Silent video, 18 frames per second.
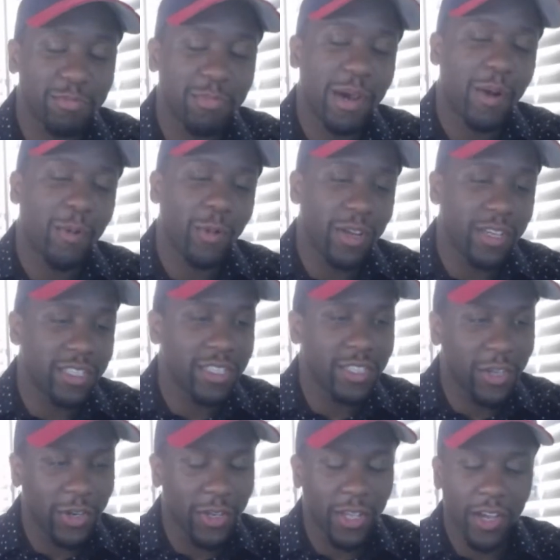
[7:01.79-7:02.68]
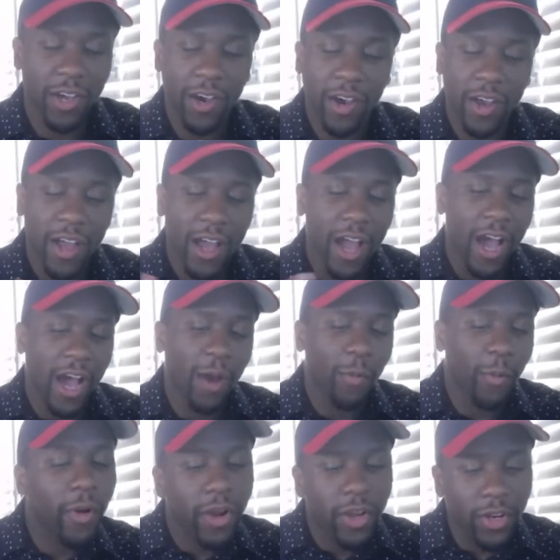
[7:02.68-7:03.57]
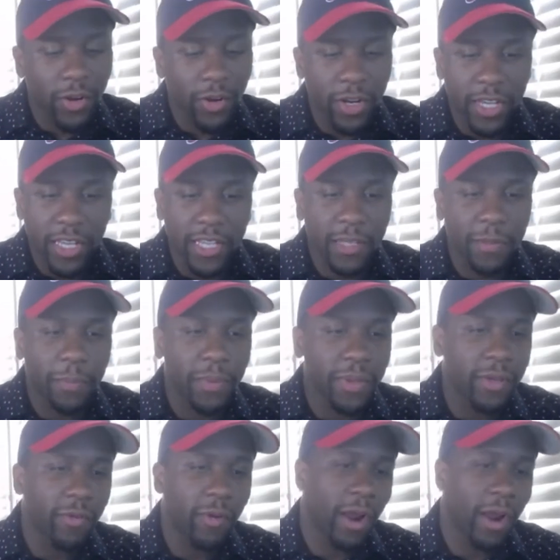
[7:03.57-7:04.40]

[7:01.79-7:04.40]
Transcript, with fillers: way of showing y'all. I'm working on an EP right